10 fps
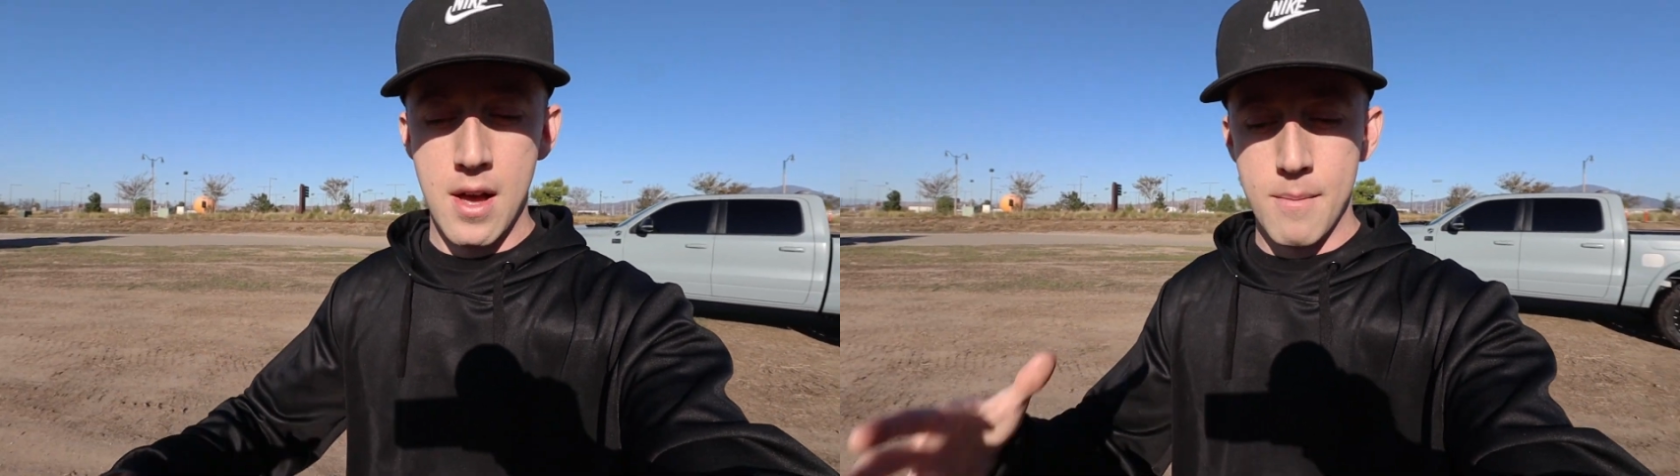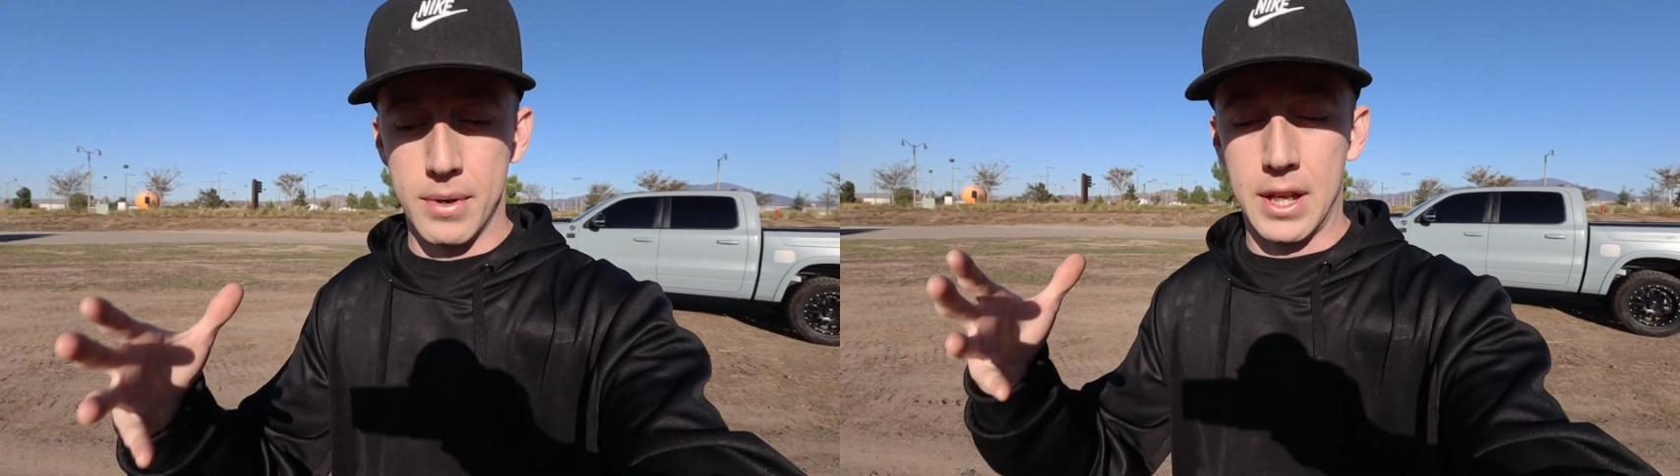
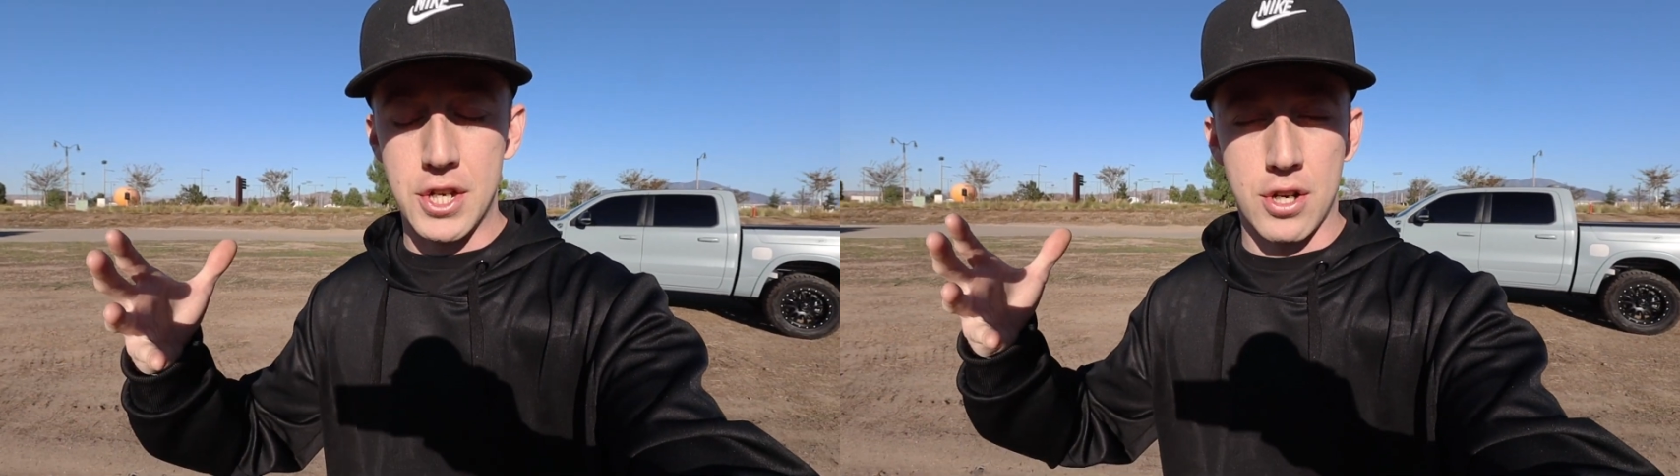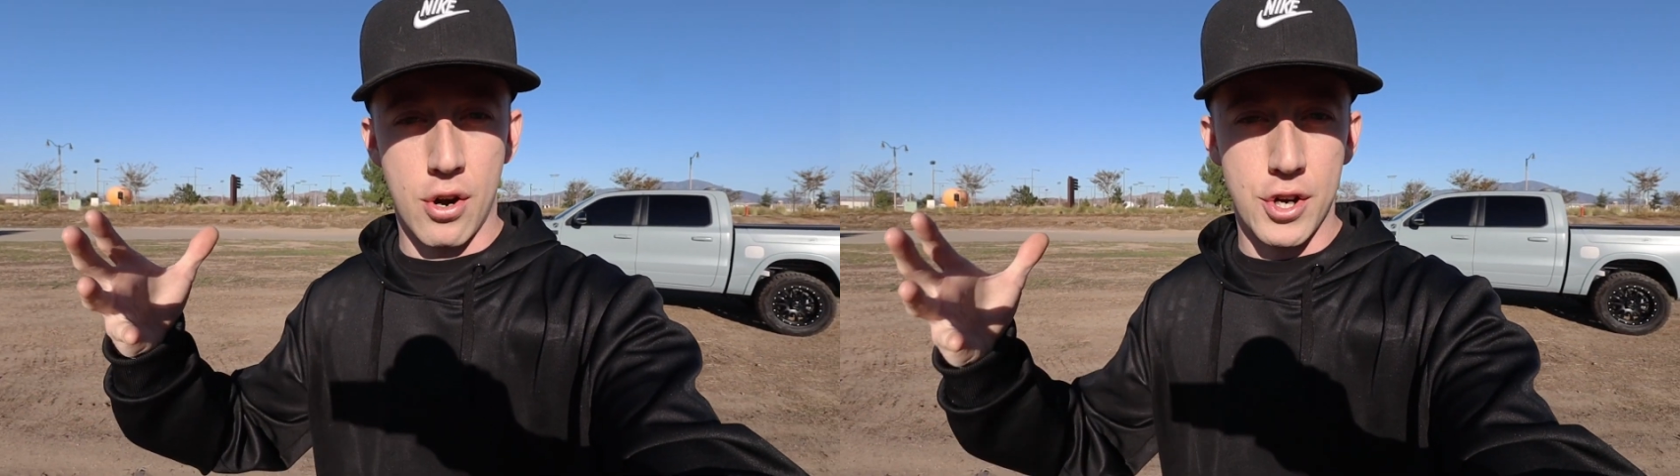but they
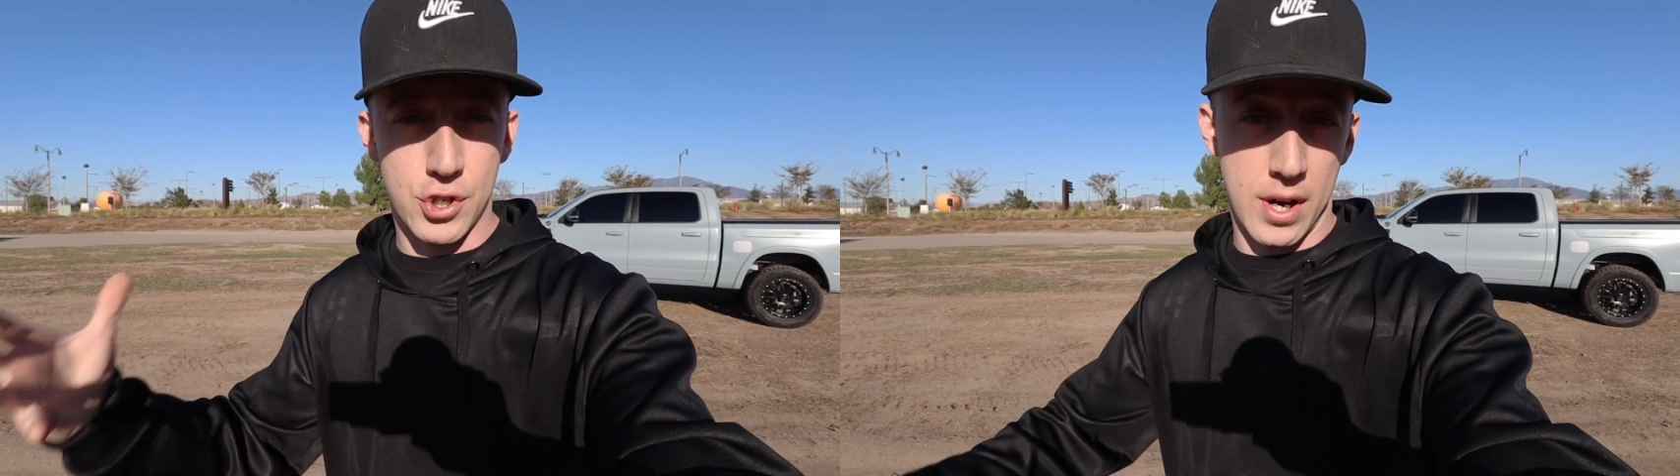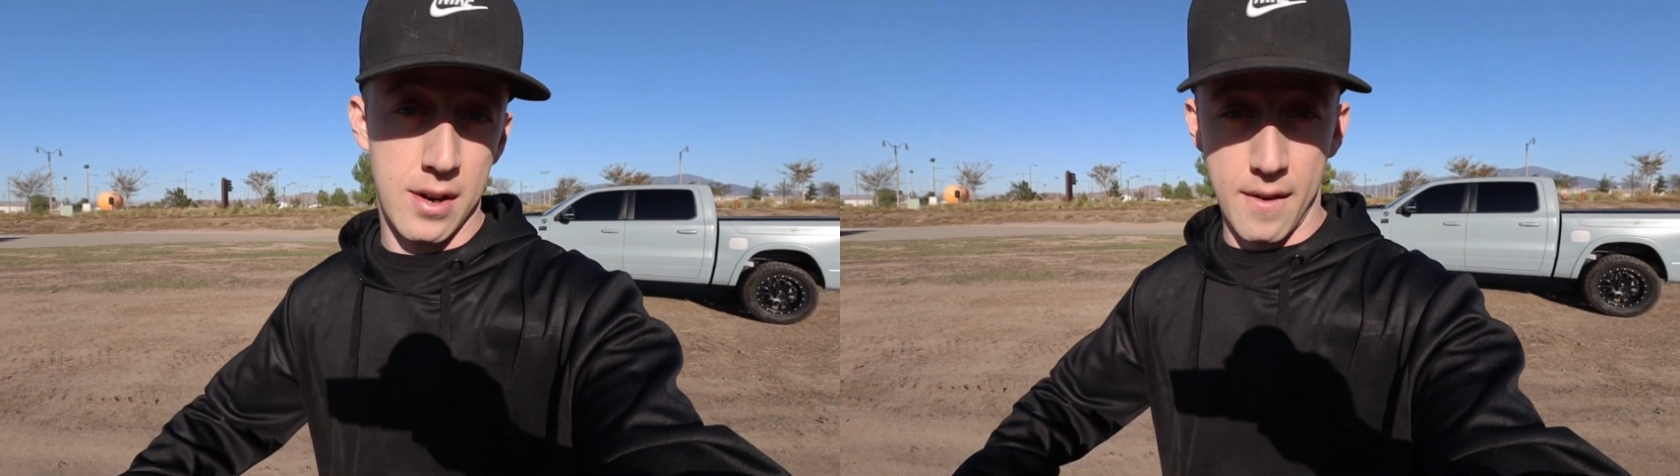just aren't
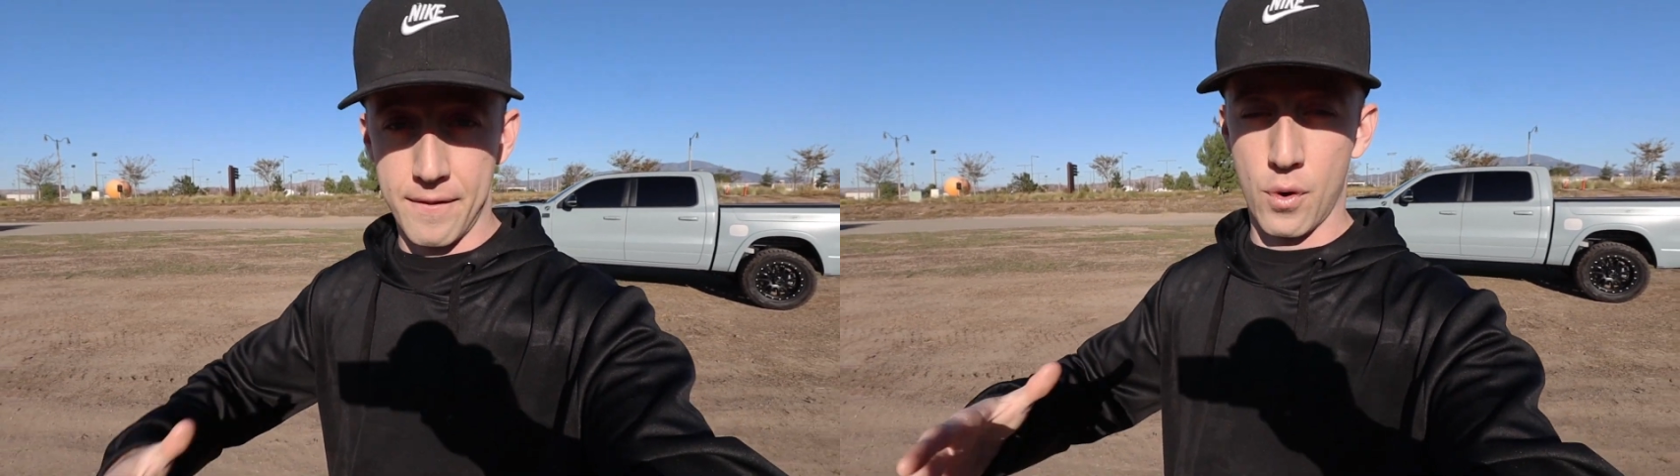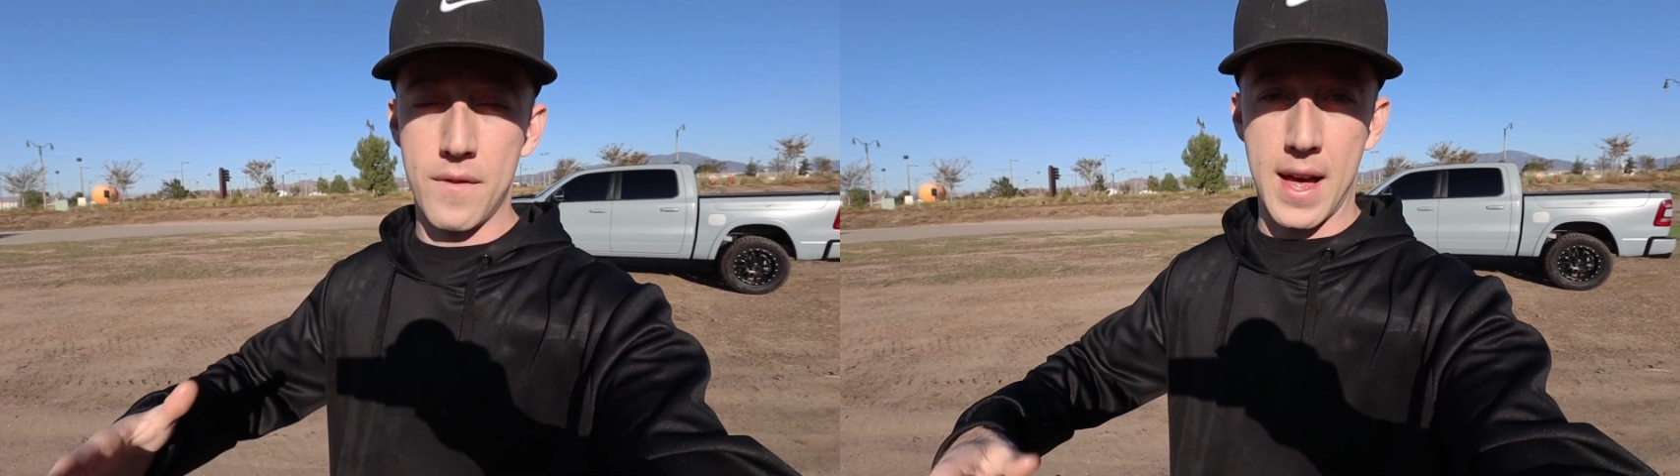trained
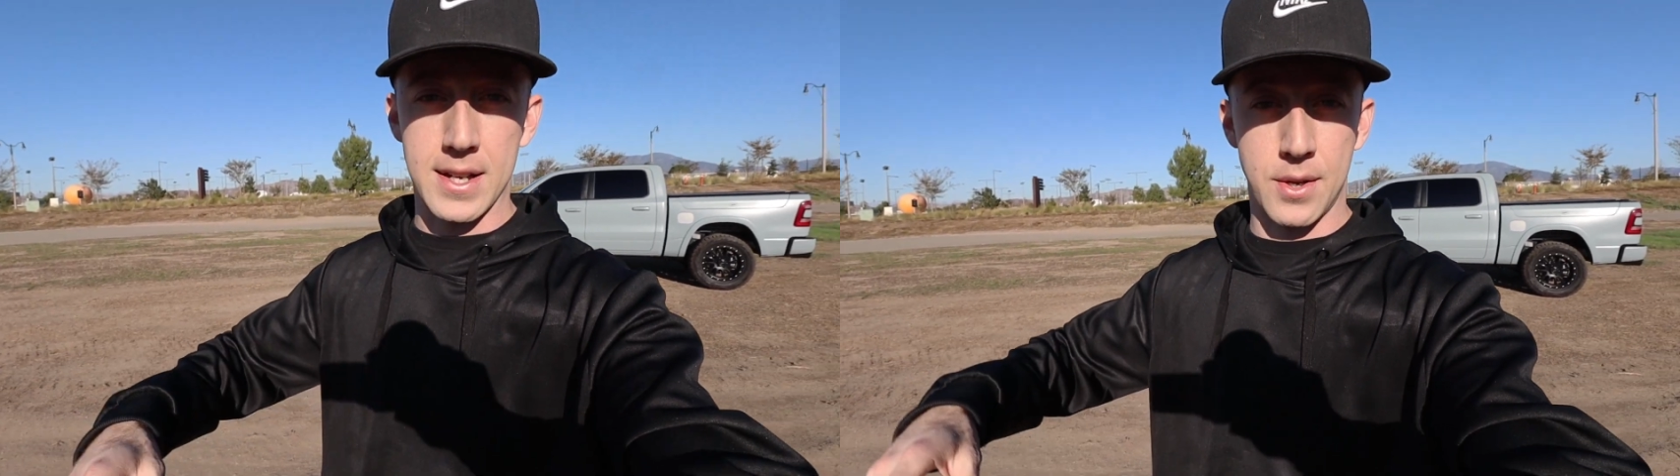for that.